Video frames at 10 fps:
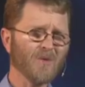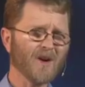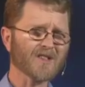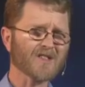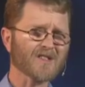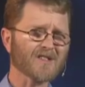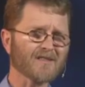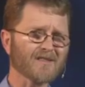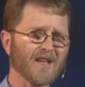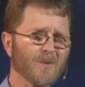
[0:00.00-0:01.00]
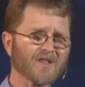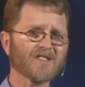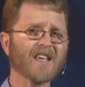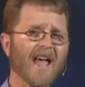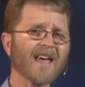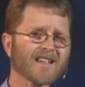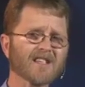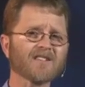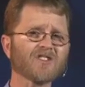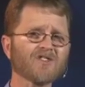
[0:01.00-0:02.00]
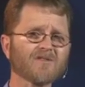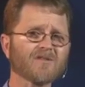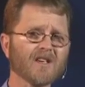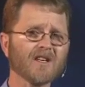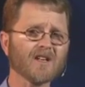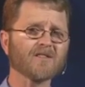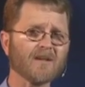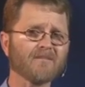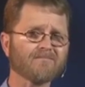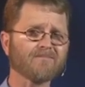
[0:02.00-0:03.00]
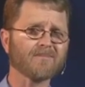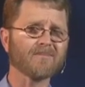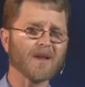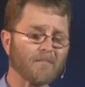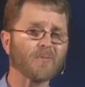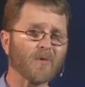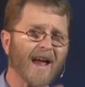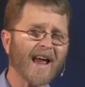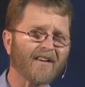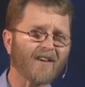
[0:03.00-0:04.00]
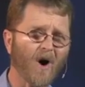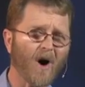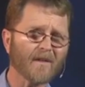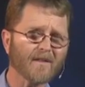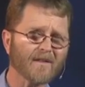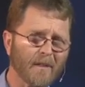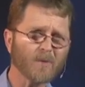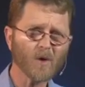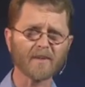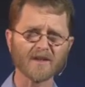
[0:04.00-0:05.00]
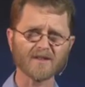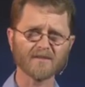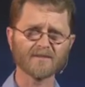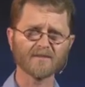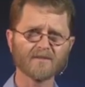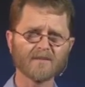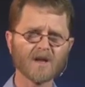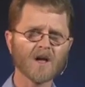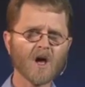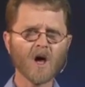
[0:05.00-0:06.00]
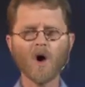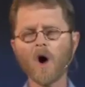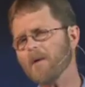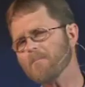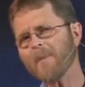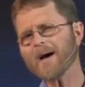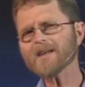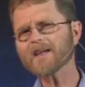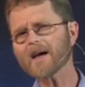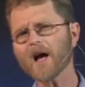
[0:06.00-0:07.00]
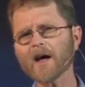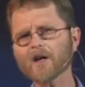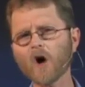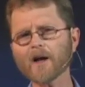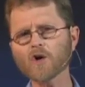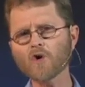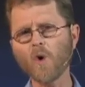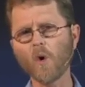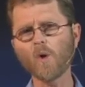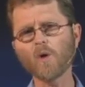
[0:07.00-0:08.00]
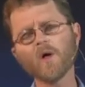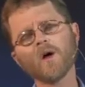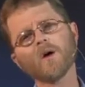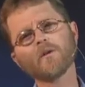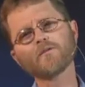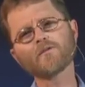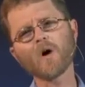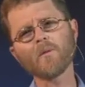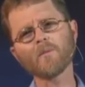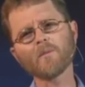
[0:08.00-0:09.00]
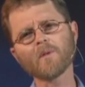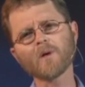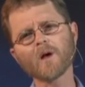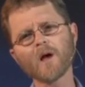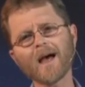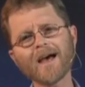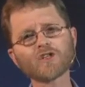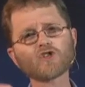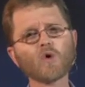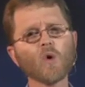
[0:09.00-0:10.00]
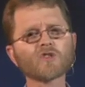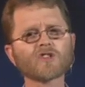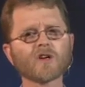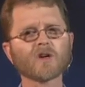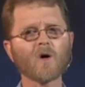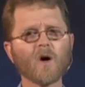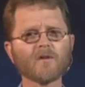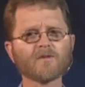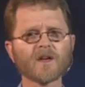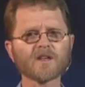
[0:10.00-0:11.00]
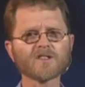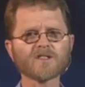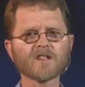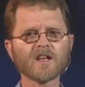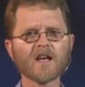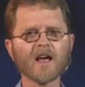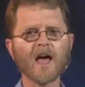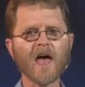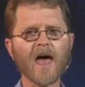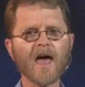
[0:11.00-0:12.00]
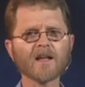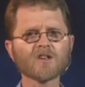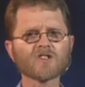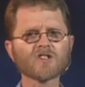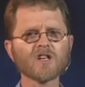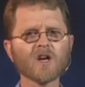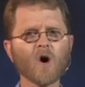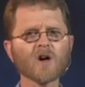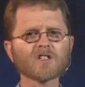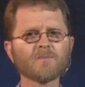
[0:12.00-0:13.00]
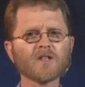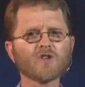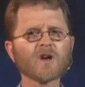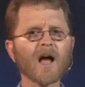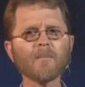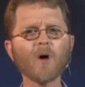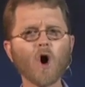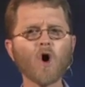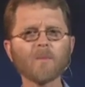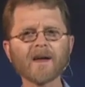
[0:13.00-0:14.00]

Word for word: was he was there. He did this. He did the the prayer on the pulpit. On Monday, I got a call from a daughter of his, and she asked me to come home